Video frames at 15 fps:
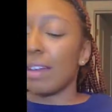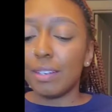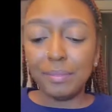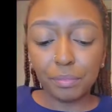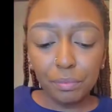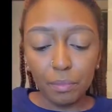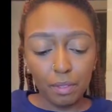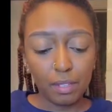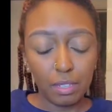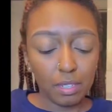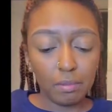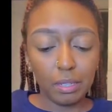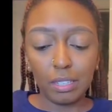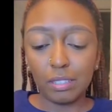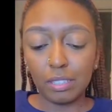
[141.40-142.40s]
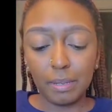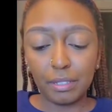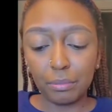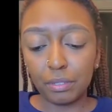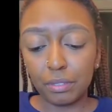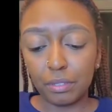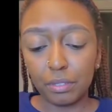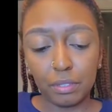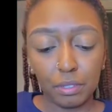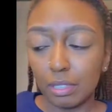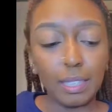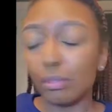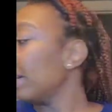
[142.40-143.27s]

got to me at once.